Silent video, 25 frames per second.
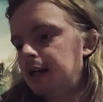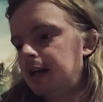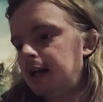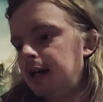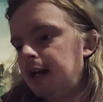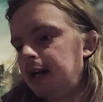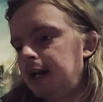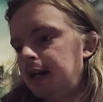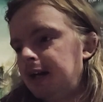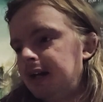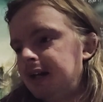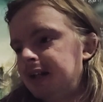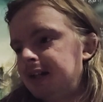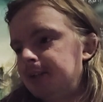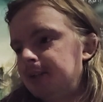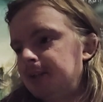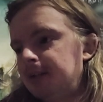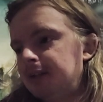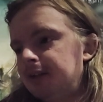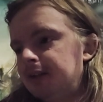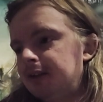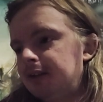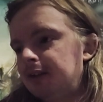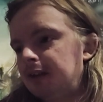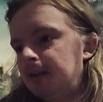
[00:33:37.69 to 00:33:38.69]
And I
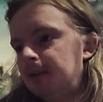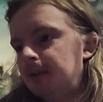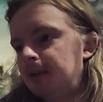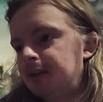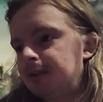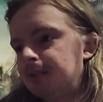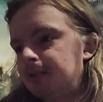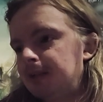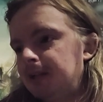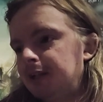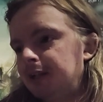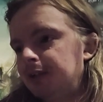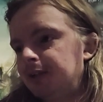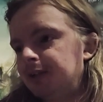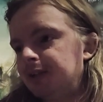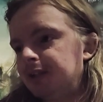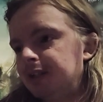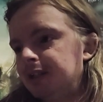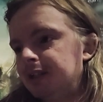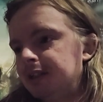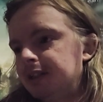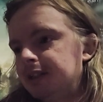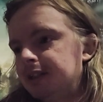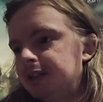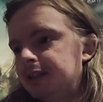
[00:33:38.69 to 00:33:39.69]
spent so much money on
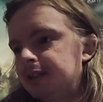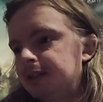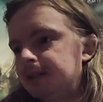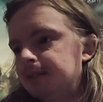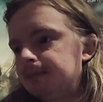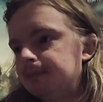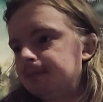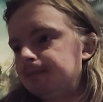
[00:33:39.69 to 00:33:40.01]
these